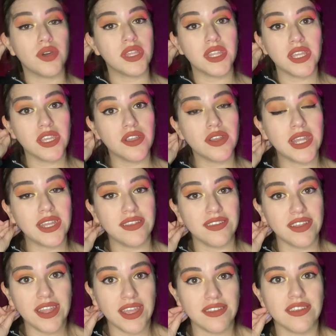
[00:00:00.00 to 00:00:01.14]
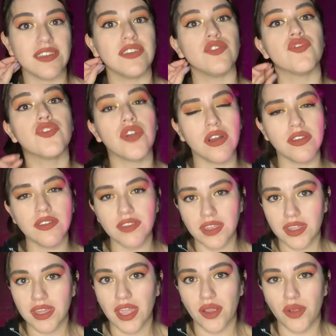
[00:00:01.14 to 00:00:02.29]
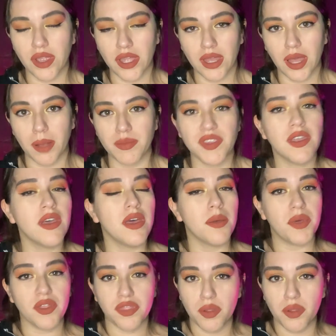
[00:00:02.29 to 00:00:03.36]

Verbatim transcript: in the year 1918, Charles and Carrie Cobbs built